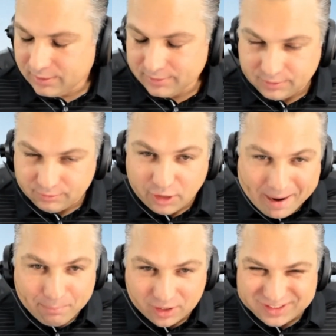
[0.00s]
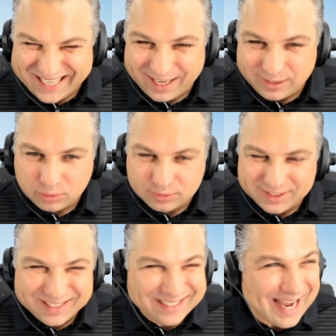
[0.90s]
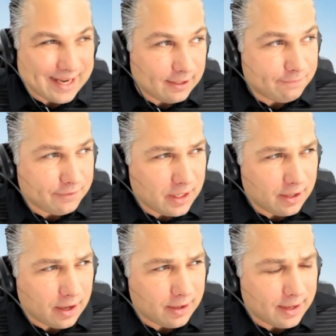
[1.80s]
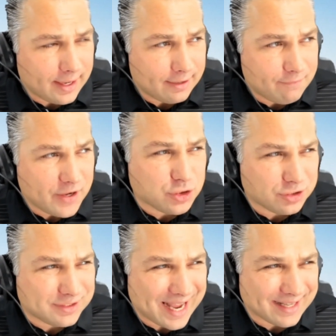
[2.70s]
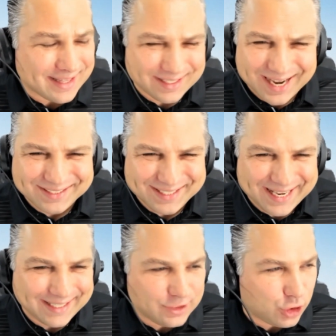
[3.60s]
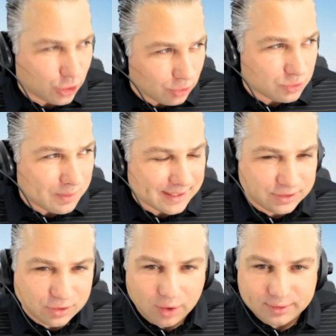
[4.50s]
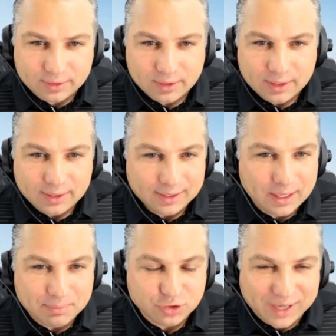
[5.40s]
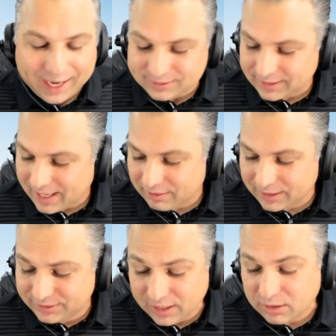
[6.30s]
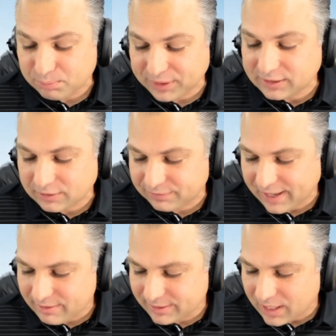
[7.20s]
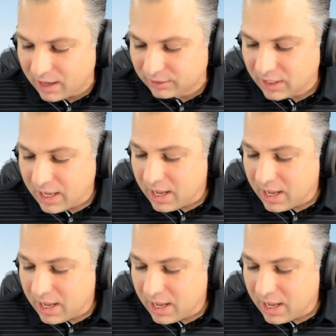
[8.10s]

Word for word: Remember, sacks were really not an, uh, uh, an official stat. I think 1982 is when they start keeping tracks of that. It's still impressive for Aaron Donald.